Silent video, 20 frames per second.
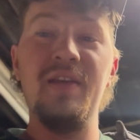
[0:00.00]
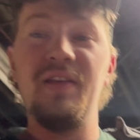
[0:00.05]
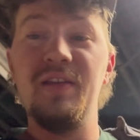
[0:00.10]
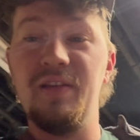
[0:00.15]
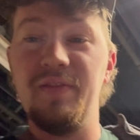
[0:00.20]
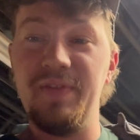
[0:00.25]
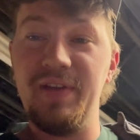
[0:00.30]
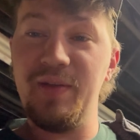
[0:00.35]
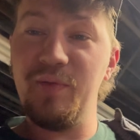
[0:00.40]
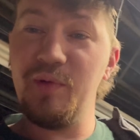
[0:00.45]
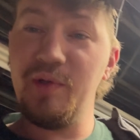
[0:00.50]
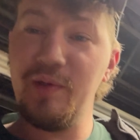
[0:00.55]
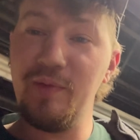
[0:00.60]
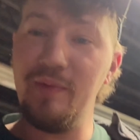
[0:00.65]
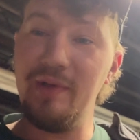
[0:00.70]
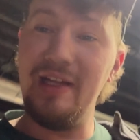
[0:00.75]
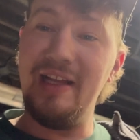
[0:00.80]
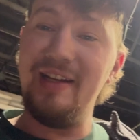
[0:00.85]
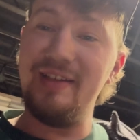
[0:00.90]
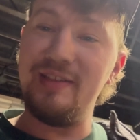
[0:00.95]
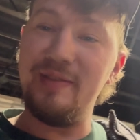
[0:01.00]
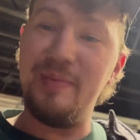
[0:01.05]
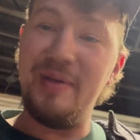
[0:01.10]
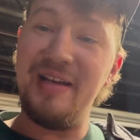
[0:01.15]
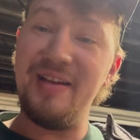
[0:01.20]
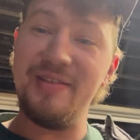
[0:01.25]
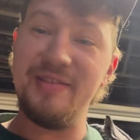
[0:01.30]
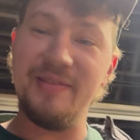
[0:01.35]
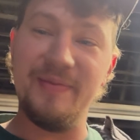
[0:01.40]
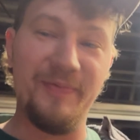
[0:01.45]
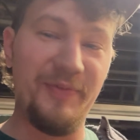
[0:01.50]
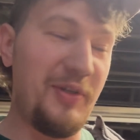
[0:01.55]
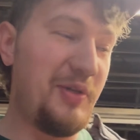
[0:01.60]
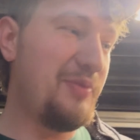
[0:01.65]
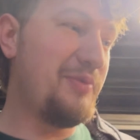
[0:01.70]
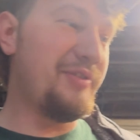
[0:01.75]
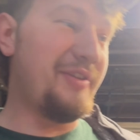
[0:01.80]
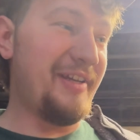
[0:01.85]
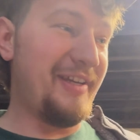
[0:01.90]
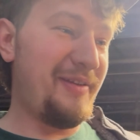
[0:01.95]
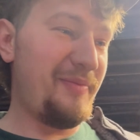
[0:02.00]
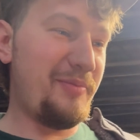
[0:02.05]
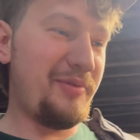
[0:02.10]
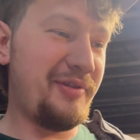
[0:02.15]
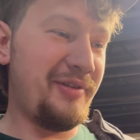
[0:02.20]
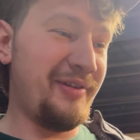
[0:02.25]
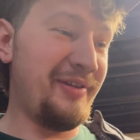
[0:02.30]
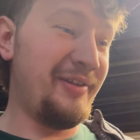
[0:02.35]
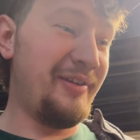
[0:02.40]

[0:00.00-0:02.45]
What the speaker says: If anyone would like to buy some food stamps,